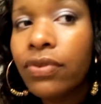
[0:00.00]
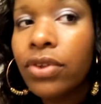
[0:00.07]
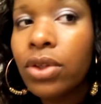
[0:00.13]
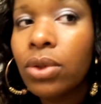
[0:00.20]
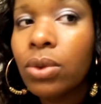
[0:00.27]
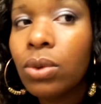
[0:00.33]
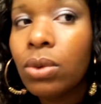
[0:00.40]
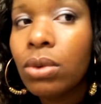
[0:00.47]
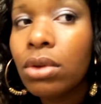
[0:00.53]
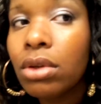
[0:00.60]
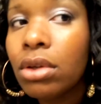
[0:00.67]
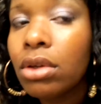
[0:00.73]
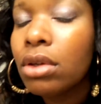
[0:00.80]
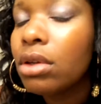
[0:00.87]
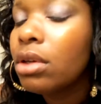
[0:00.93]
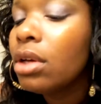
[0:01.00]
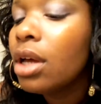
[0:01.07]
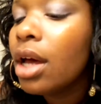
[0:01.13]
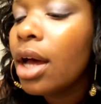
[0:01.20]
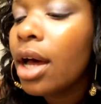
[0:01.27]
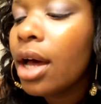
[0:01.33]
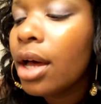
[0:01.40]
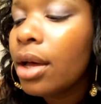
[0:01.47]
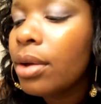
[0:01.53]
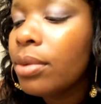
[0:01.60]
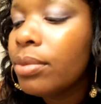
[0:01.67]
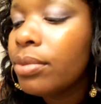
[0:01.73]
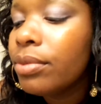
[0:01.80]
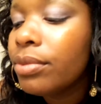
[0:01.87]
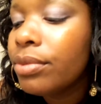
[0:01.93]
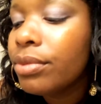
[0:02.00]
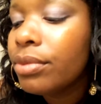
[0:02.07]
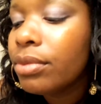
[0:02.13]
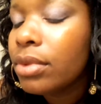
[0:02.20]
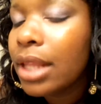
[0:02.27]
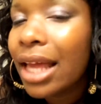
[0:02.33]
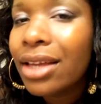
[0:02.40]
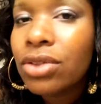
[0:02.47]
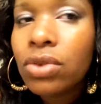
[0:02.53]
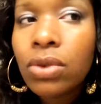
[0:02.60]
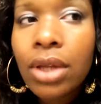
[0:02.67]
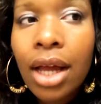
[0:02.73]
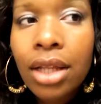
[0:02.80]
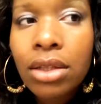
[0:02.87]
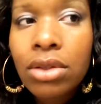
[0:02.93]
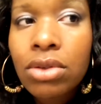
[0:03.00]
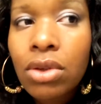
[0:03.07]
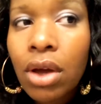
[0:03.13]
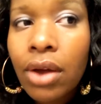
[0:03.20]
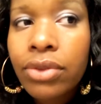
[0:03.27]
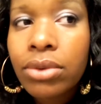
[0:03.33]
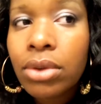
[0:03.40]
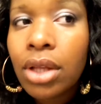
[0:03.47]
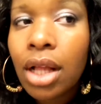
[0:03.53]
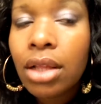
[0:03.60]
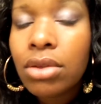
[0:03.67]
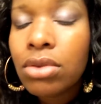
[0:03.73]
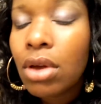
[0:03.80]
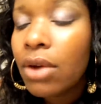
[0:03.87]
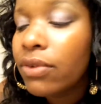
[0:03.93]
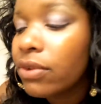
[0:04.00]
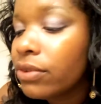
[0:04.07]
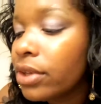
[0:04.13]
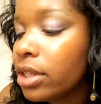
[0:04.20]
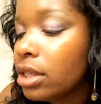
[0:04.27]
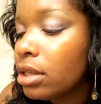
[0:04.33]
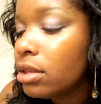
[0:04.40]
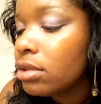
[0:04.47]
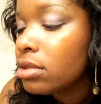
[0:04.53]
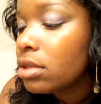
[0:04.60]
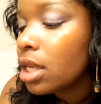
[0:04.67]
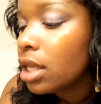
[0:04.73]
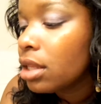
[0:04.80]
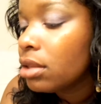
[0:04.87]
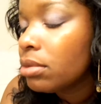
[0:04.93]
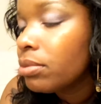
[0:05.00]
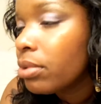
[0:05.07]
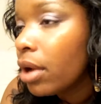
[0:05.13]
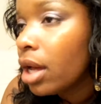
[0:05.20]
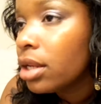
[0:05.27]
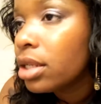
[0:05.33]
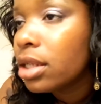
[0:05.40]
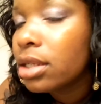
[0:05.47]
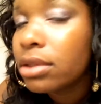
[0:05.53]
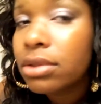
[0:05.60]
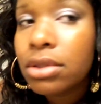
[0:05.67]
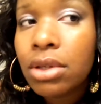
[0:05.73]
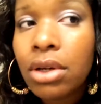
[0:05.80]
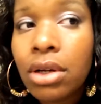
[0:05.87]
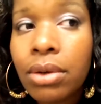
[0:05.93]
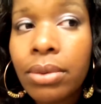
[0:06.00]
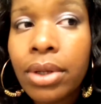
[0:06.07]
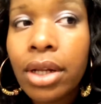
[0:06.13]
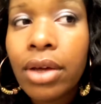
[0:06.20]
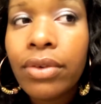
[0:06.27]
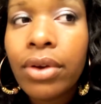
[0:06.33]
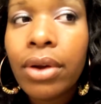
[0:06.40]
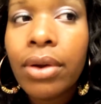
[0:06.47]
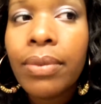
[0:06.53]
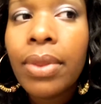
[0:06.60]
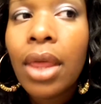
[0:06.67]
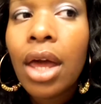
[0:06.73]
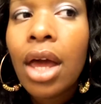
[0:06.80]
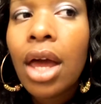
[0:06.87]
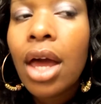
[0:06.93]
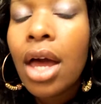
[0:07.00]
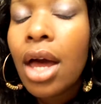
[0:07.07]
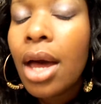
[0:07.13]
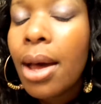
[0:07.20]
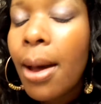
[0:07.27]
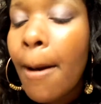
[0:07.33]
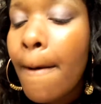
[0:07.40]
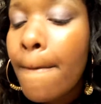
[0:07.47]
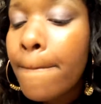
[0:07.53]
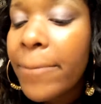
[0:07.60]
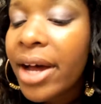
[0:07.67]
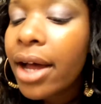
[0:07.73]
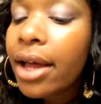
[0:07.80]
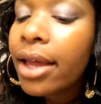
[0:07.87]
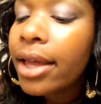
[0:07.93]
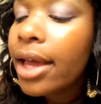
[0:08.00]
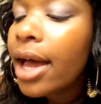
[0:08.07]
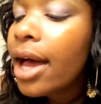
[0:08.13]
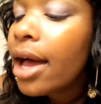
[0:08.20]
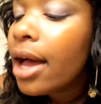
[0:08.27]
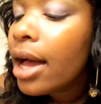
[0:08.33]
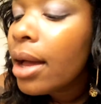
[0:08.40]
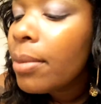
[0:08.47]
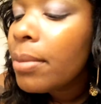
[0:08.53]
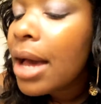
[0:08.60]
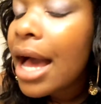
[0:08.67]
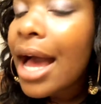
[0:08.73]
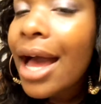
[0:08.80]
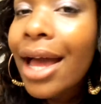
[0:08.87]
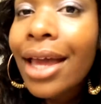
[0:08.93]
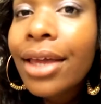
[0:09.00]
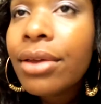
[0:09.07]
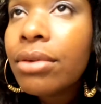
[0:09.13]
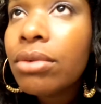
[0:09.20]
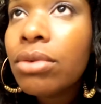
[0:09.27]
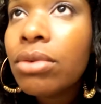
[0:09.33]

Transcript: you like $2 off, $3 off of any skin product or whatever. But I